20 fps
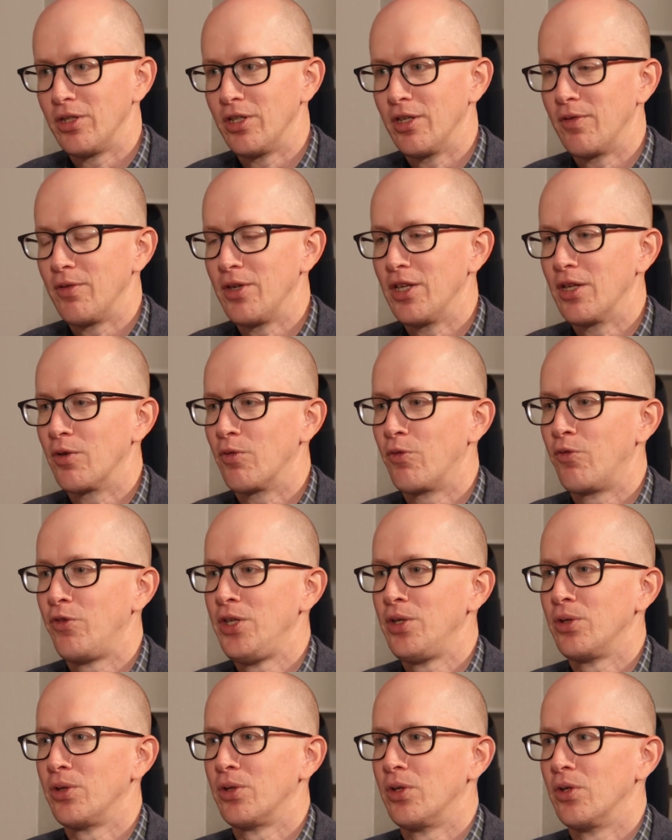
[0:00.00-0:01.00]
It
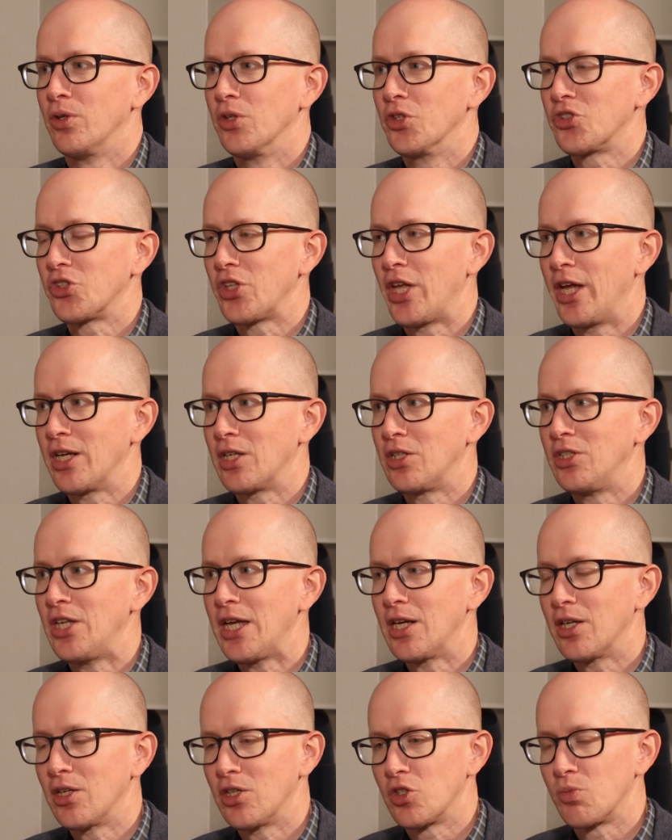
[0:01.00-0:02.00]
feels like
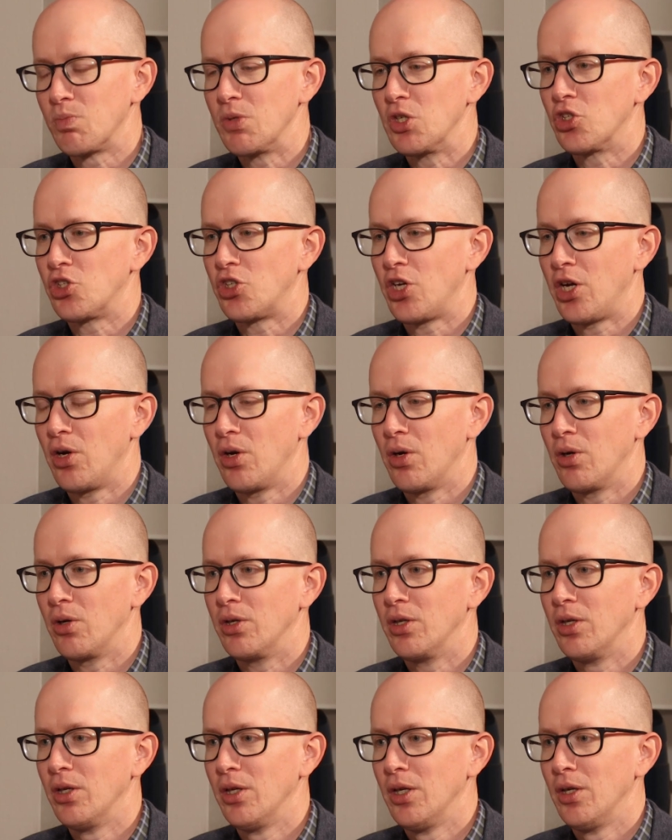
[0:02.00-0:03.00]
data has been
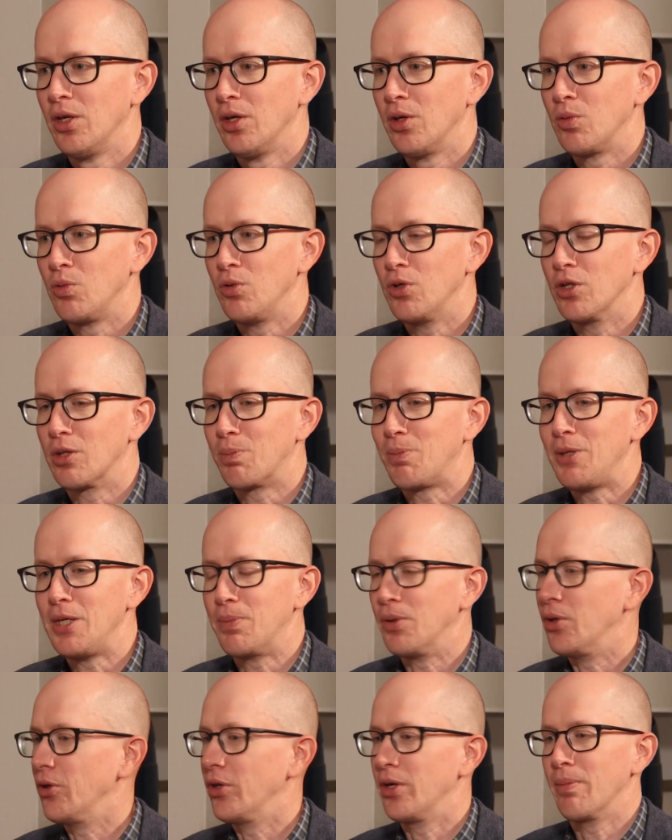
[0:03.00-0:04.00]
shared with
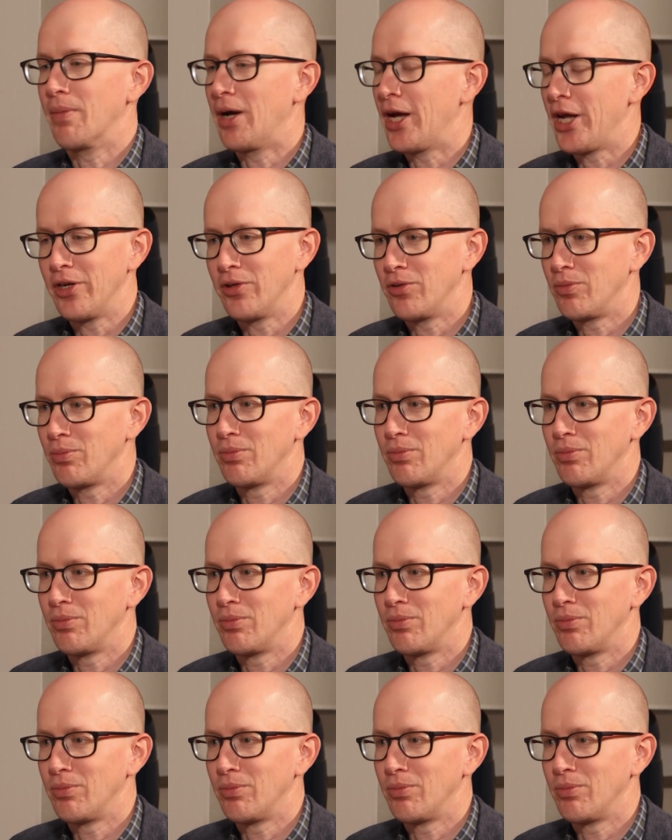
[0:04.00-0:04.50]
people that